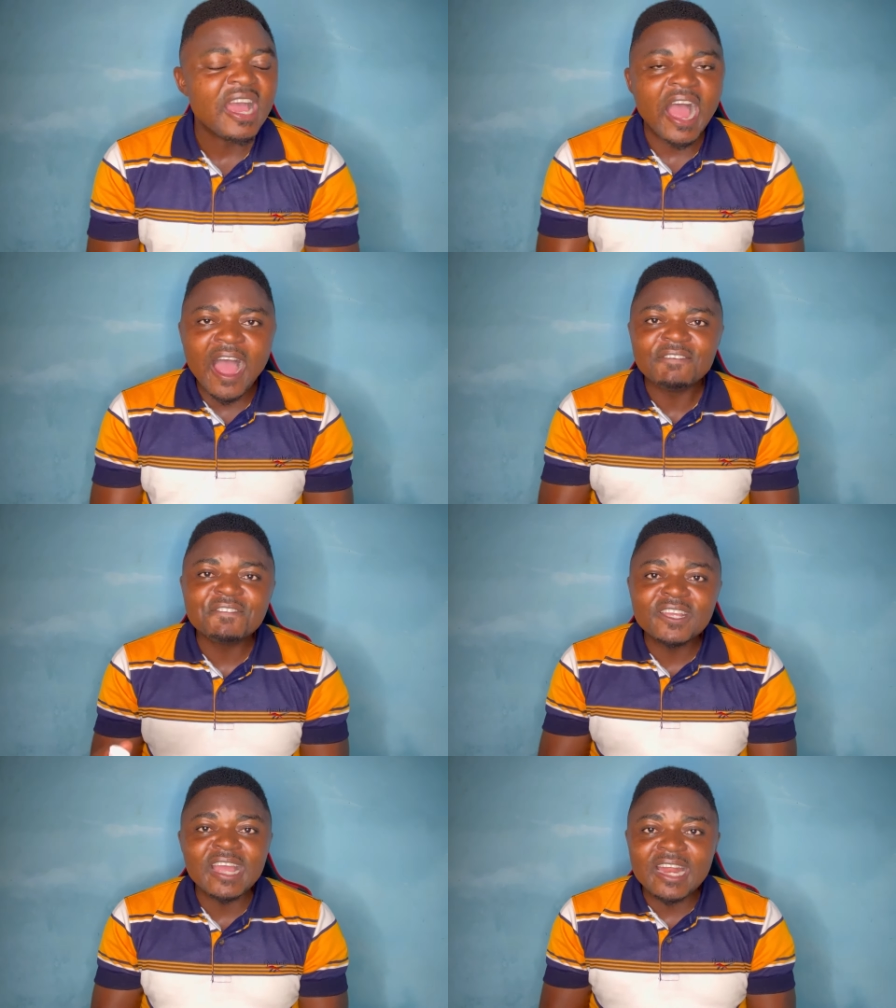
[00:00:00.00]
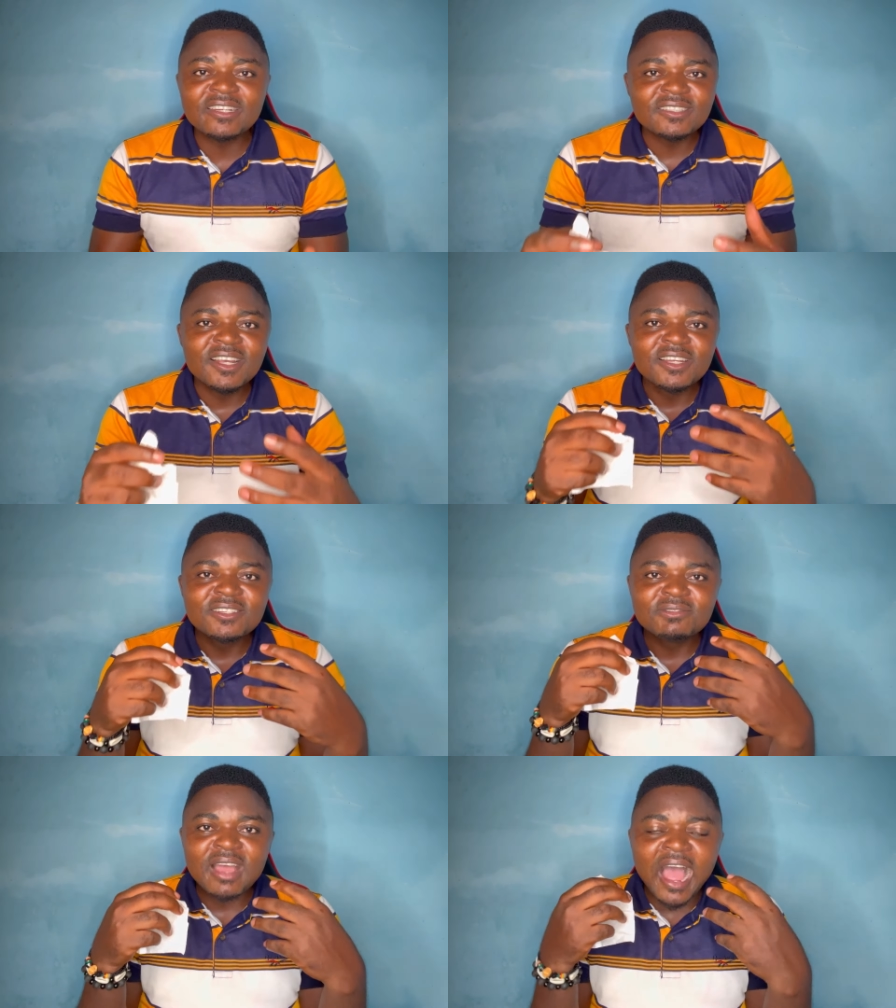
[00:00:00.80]
African
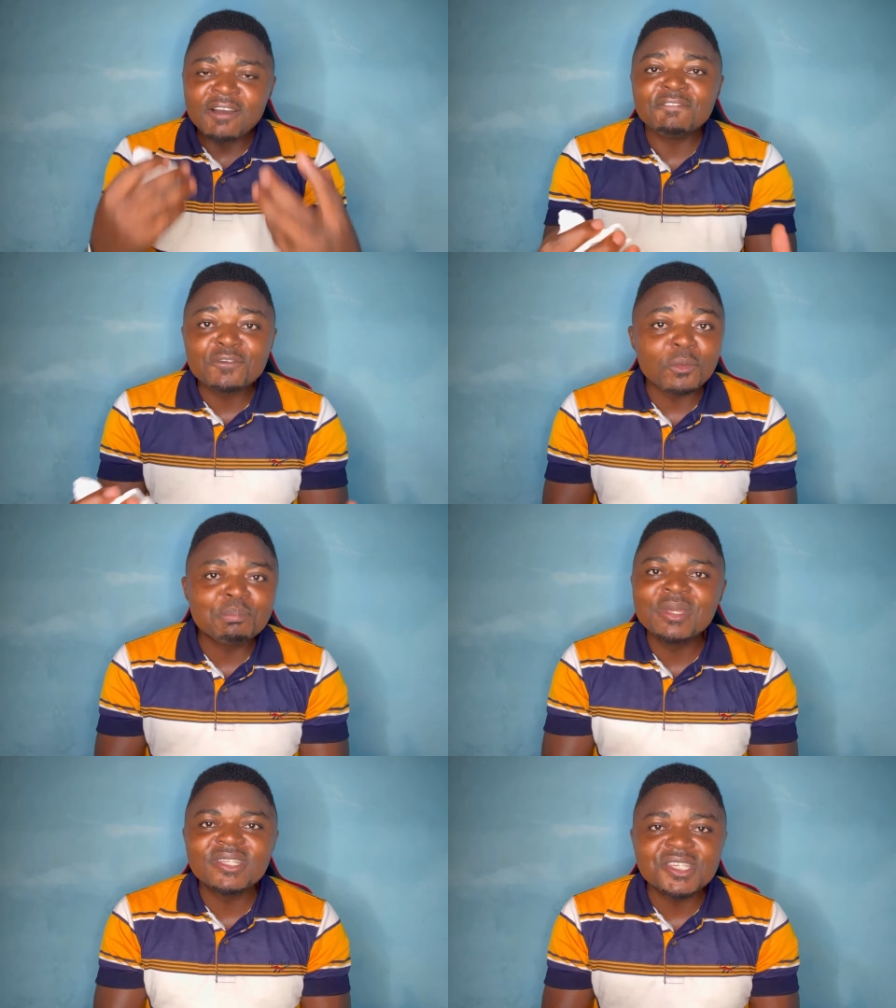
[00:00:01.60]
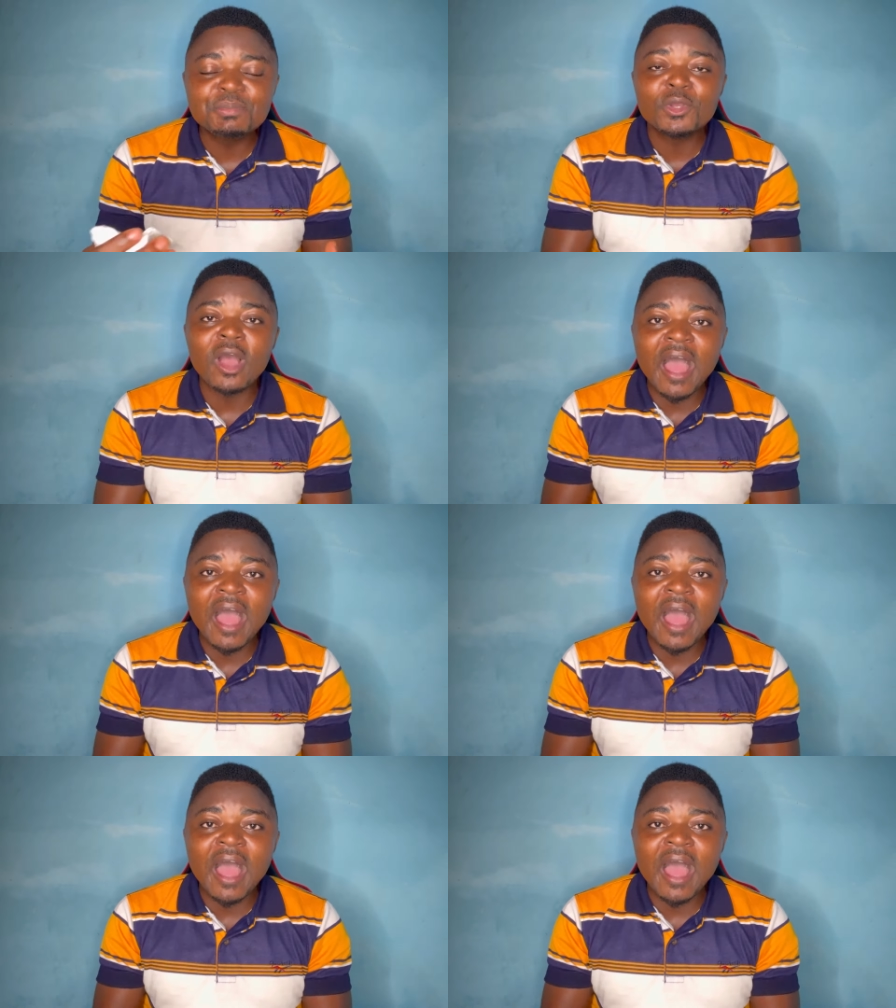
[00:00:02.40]
Afrobeat is becoming,